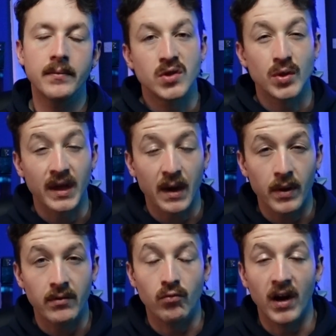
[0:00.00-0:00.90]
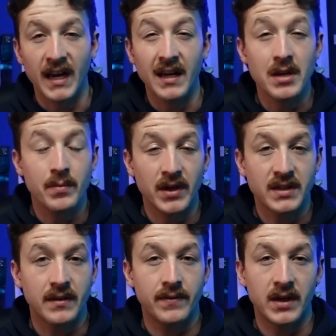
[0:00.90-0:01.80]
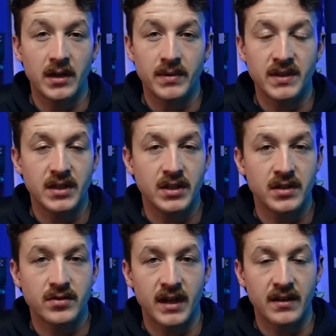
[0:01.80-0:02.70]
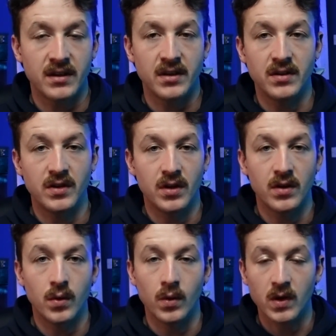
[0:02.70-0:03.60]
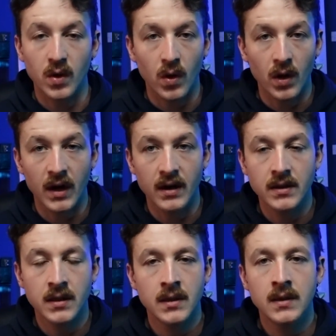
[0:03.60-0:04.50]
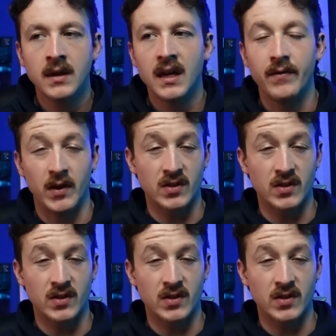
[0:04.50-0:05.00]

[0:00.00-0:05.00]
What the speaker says: Do that one right and you put yourself in a good position to strengthen your whole core. If you